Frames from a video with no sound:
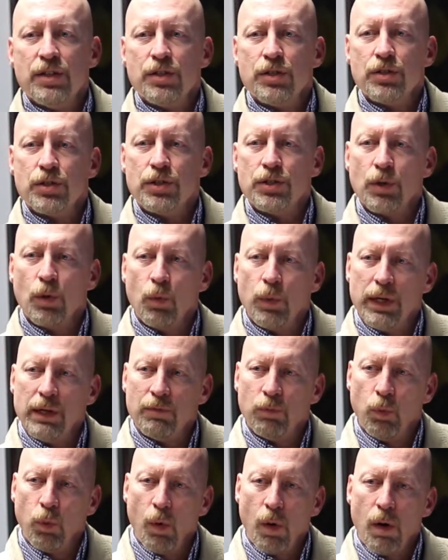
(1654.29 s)
So we have
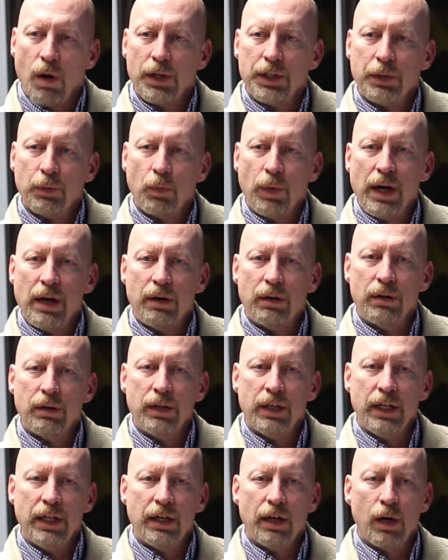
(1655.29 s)
walked
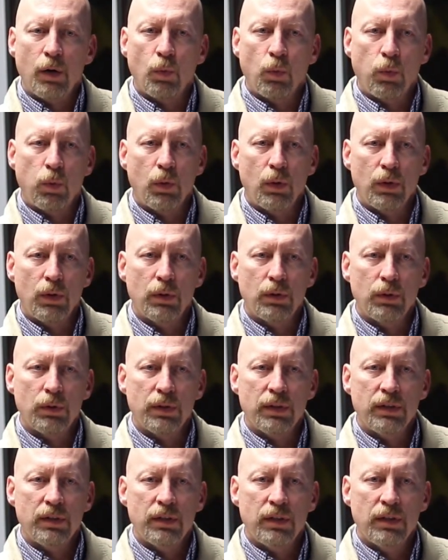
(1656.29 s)
around in our
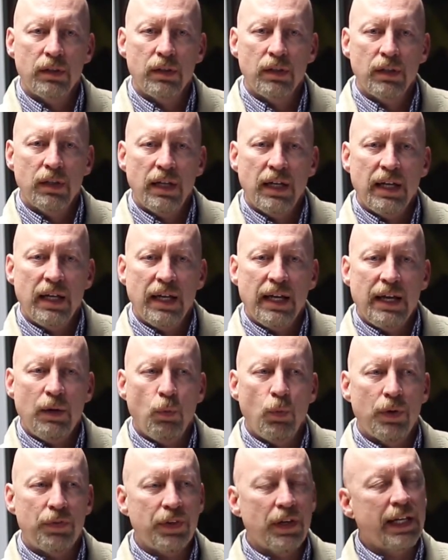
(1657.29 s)
world
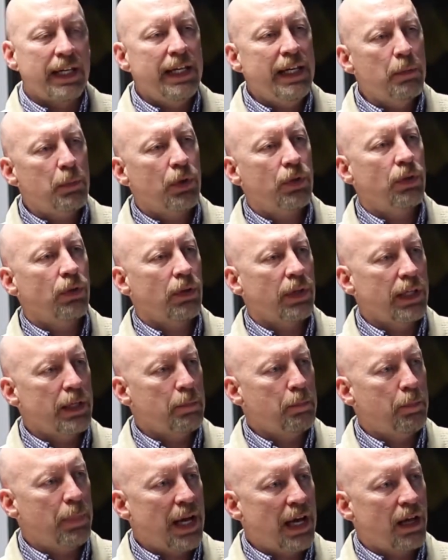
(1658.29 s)
with a chemical
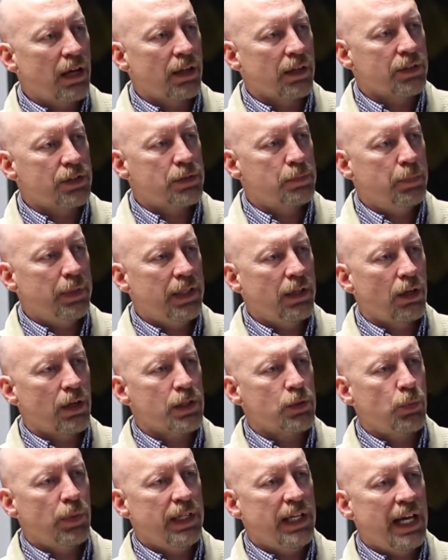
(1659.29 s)
imbalance
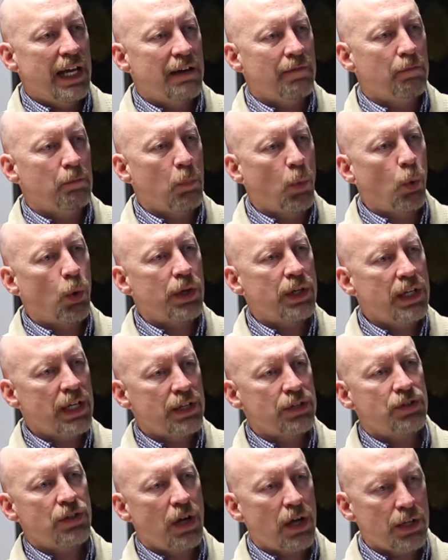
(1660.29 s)
because we have more
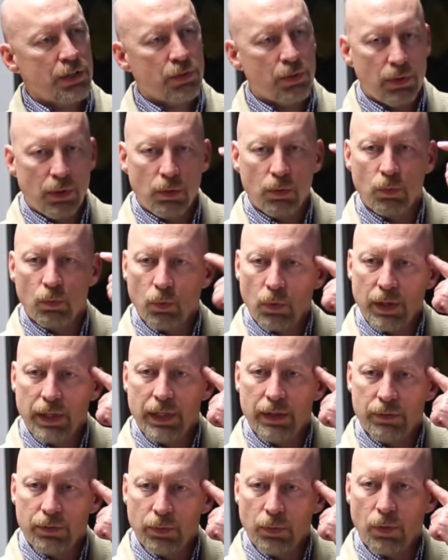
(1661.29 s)
testosterone
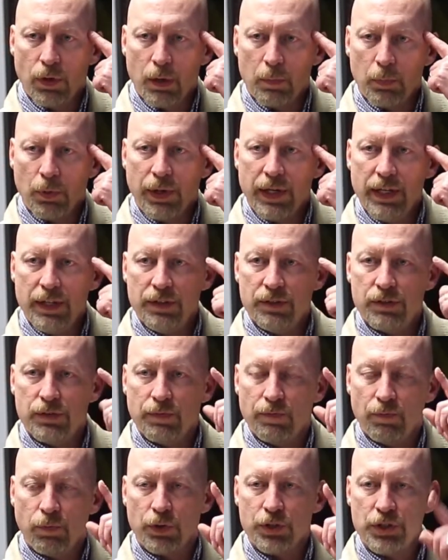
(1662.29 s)
running through our brains
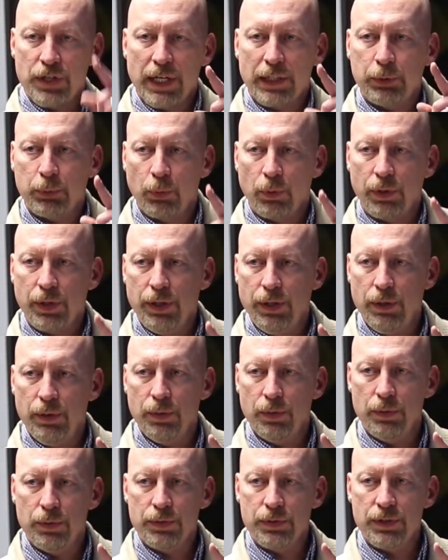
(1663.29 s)
for sexual
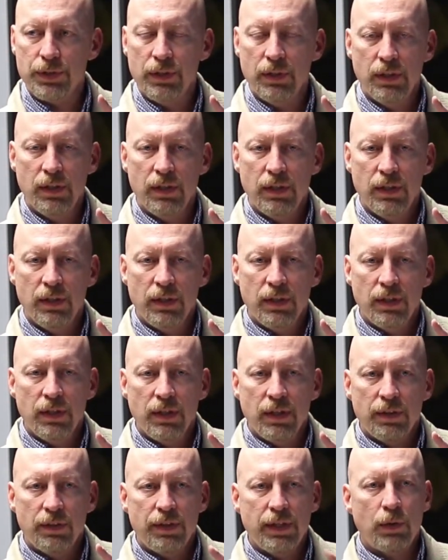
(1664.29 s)
cues
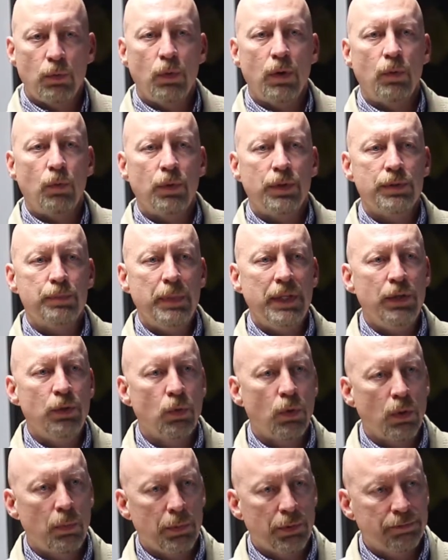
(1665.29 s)
than what would be
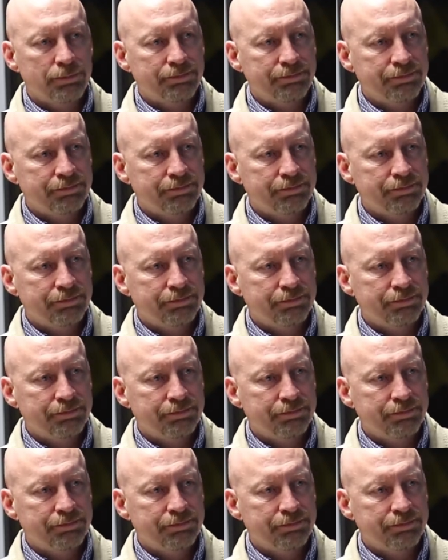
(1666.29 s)
normal.